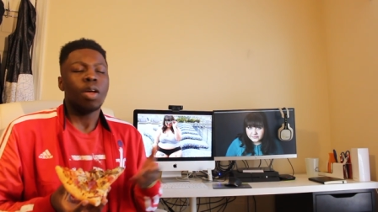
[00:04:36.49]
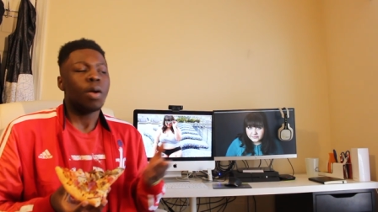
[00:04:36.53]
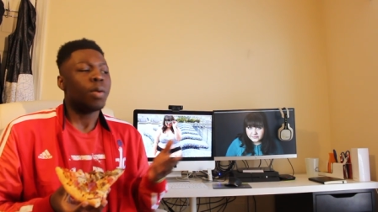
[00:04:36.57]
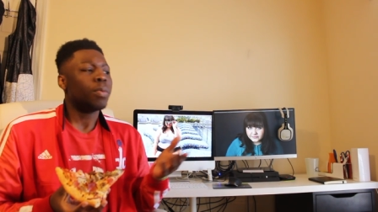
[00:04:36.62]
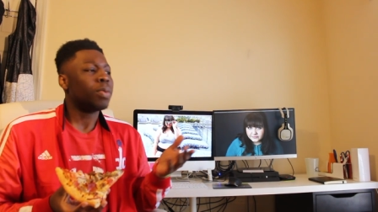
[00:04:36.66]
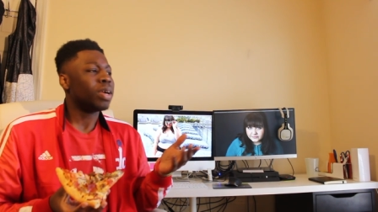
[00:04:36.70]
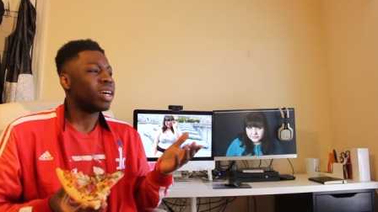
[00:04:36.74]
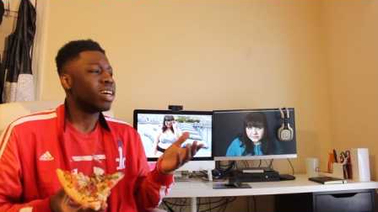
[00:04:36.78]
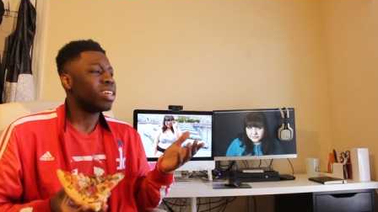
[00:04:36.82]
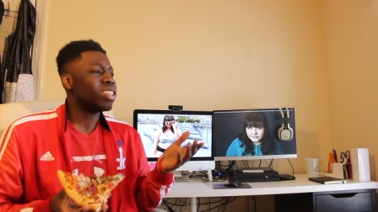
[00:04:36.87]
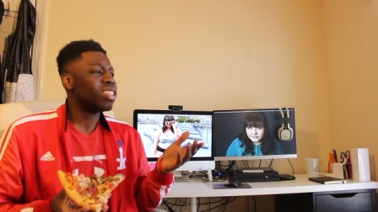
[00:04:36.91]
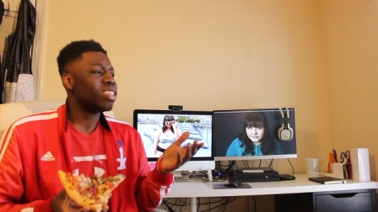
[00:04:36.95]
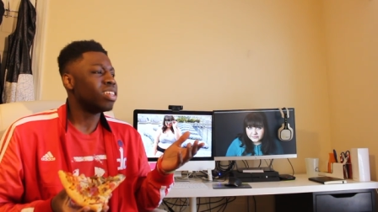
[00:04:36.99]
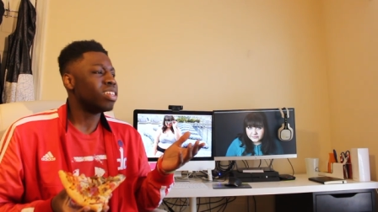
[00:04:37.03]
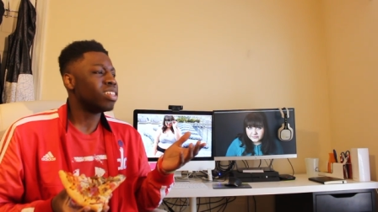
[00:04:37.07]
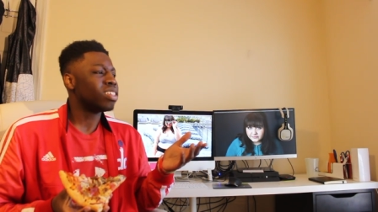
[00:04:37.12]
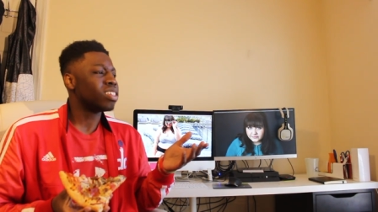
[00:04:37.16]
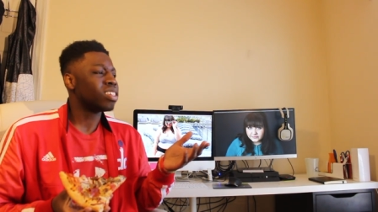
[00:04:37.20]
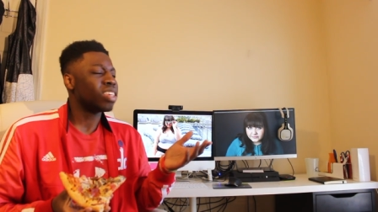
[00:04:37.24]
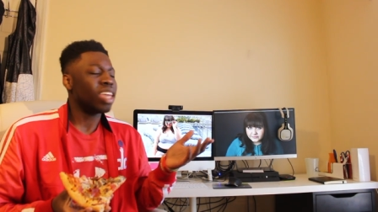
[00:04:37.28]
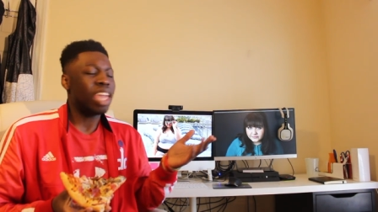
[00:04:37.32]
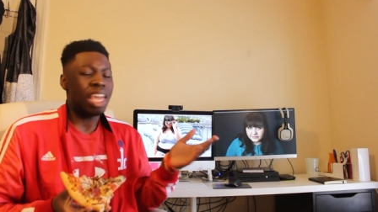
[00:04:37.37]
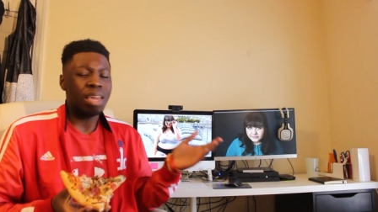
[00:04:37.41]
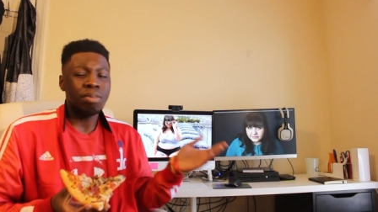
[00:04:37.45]
by
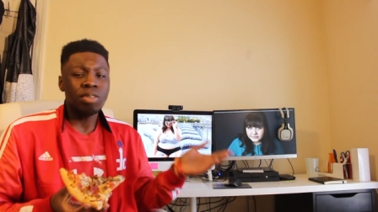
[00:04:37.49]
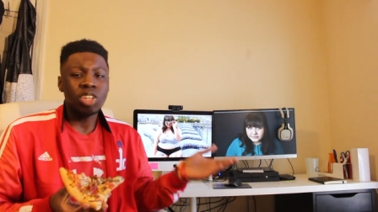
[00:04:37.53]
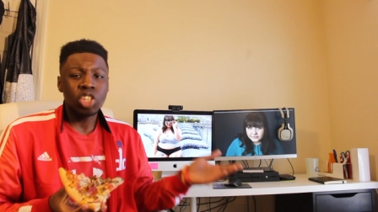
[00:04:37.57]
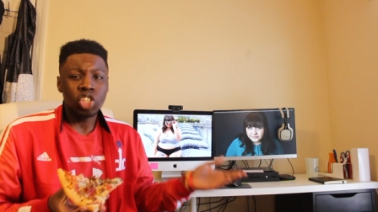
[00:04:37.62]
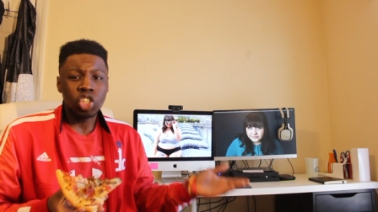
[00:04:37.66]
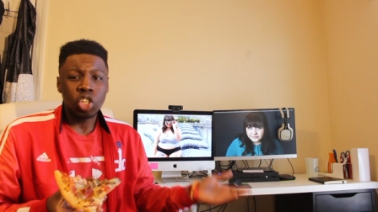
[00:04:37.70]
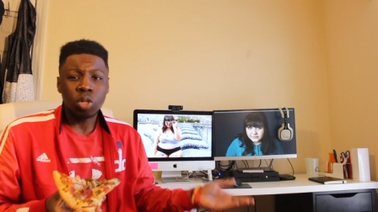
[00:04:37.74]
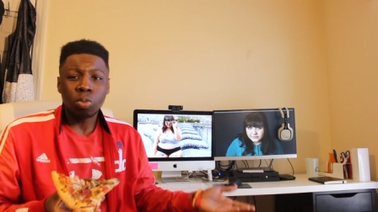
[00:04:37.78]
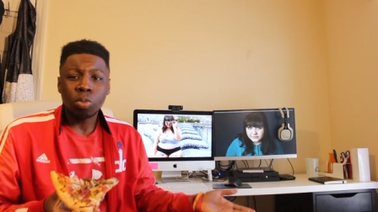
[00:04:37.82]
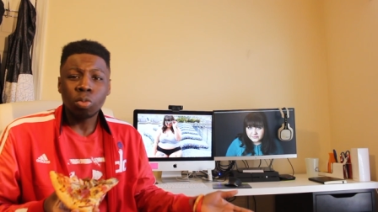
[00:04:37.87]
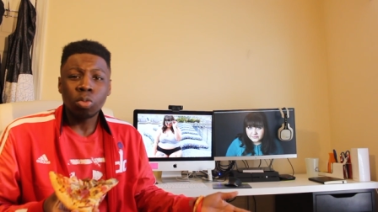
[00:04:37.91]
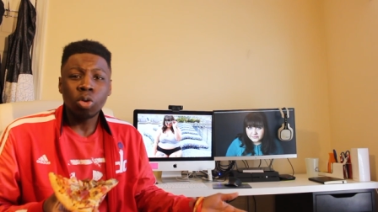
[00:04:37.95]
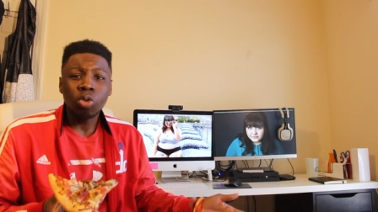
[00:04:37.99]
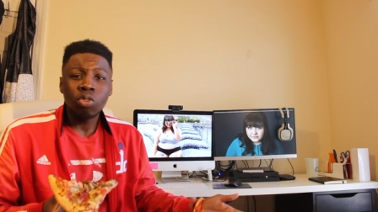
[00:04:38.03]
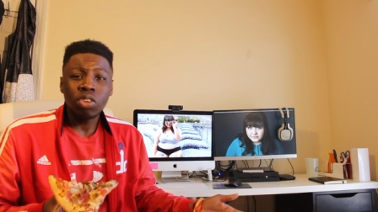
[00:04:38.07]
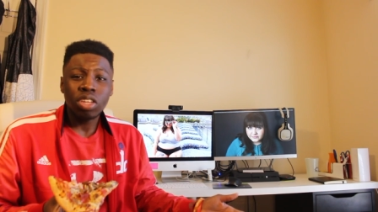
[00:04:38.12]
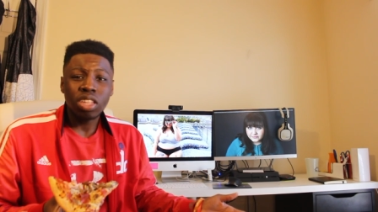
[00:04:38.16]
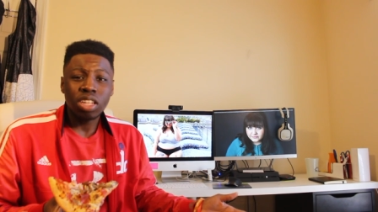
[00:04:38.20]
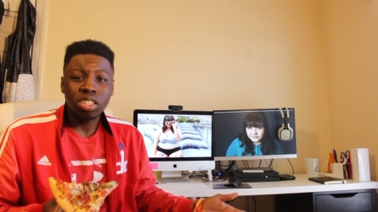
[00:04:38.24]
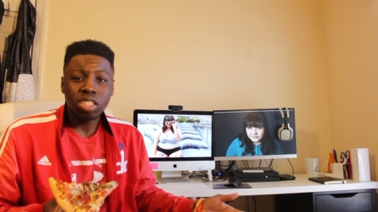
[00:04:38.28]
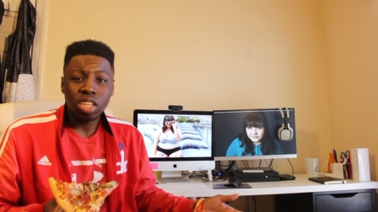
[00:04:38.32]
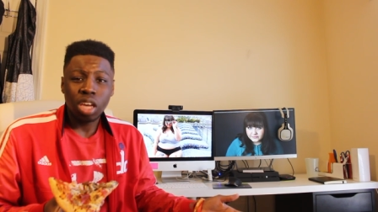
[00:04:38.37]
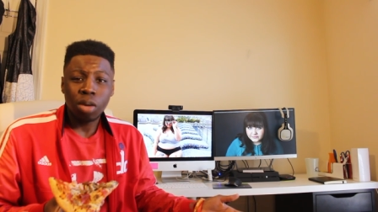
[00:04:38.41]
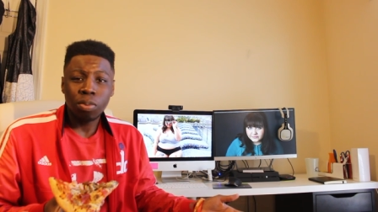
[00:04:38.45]
this Amy Schumer movie
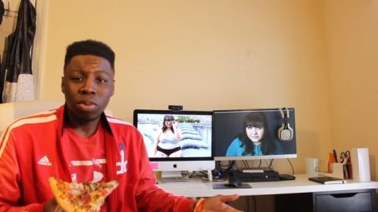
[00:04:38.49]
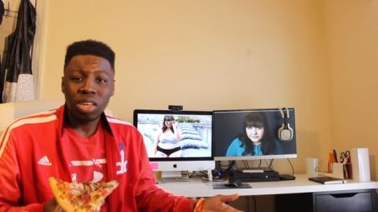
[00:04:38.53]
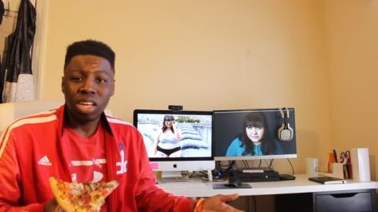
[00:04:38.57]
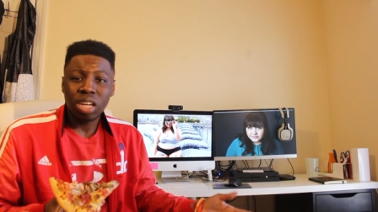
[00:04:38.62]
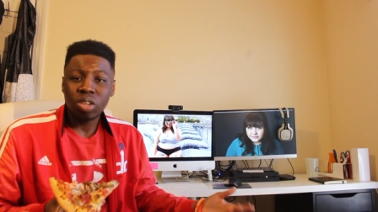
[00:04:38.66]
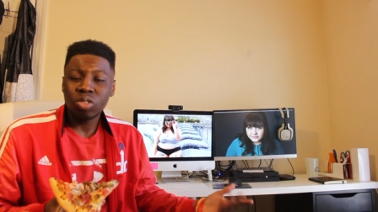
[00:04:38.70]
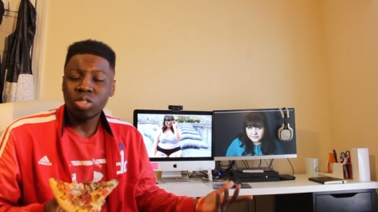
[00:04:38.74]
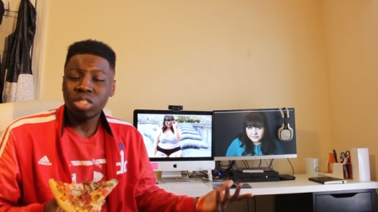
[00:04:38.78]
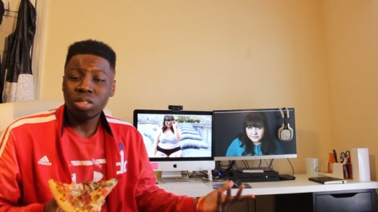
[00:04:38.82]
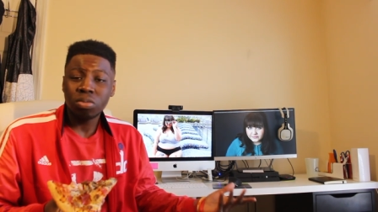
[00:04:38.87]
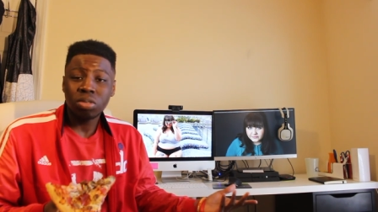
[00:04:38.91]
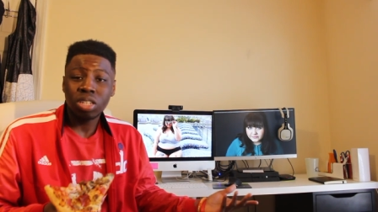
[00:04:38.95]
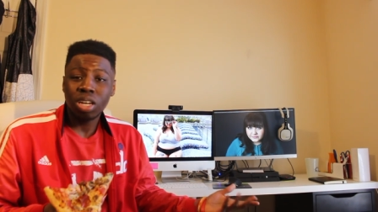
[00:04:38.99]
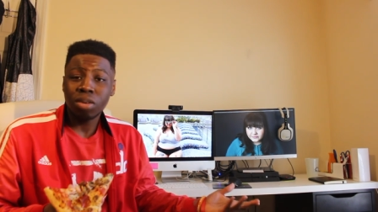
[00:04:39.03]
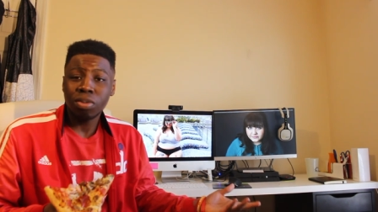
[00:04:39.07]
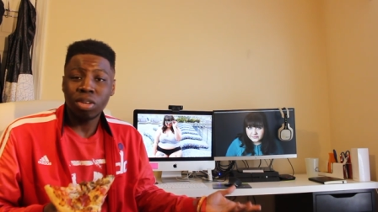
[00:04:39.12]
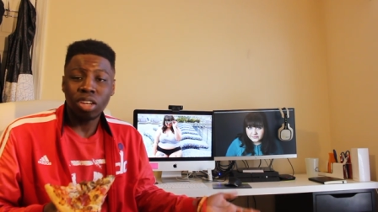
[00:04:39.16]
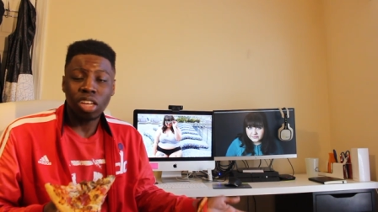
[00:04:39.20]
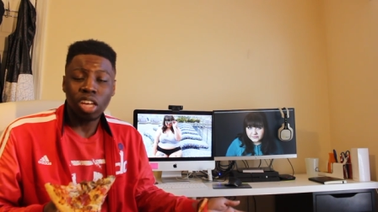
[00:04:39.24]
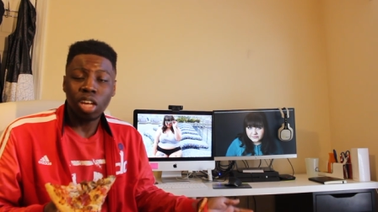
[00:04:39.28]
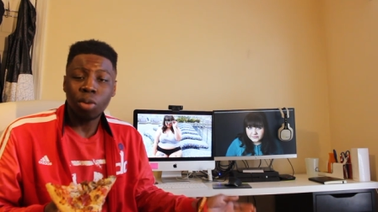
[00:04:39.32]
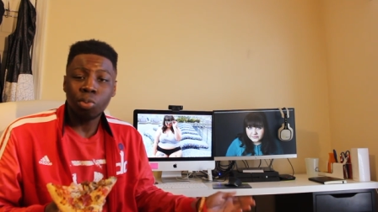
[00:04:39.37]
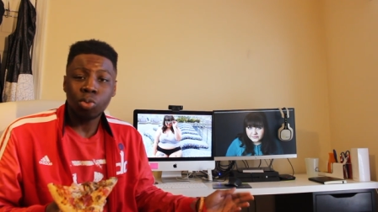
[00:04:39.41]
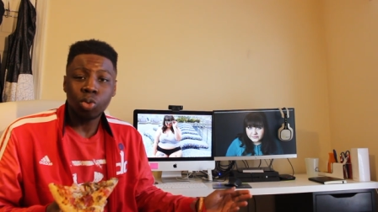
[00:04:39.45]
that's coming out sometime in
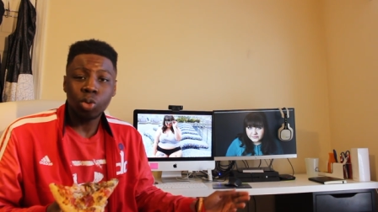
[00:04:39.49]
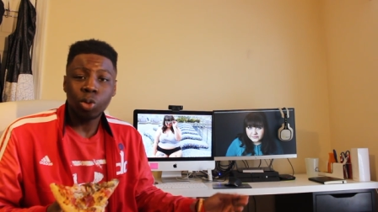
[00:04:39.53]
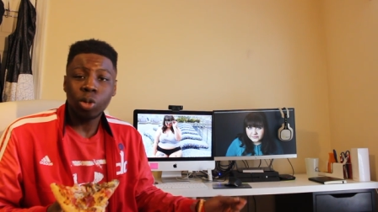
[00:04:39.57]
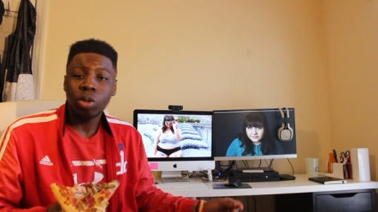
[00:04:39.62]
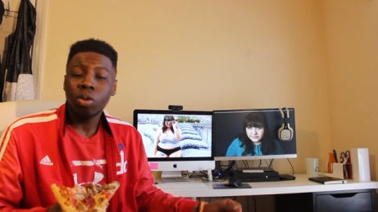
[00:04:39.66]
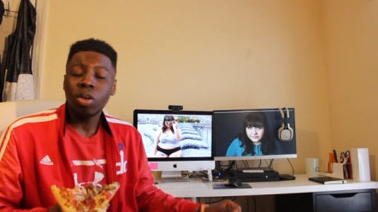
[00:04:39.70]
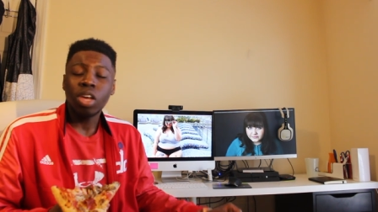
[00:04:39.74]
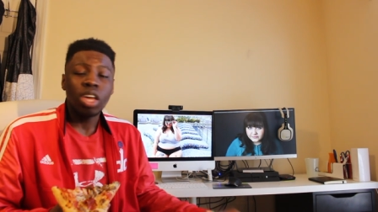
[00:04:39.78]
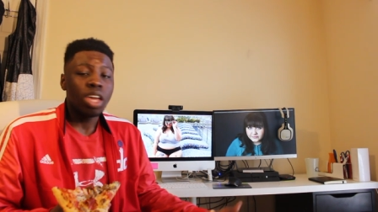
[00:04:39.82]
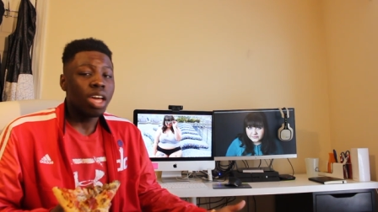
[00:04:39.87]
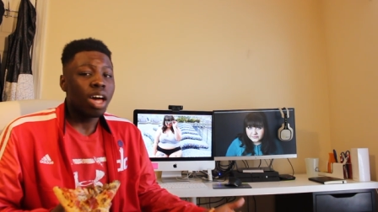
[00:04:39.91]
April.